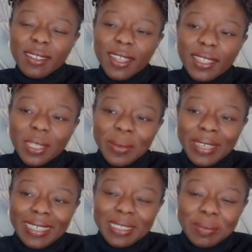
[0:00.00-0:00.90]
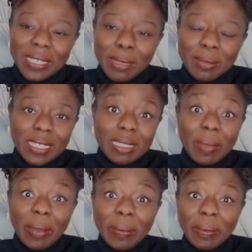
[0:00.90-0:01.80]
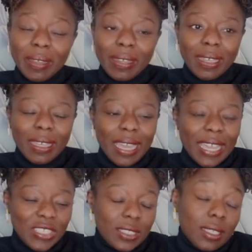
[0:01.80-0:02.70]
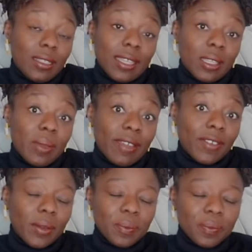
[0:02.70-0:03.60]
like the way sometimes I smelled. I just didn't like the way I felt.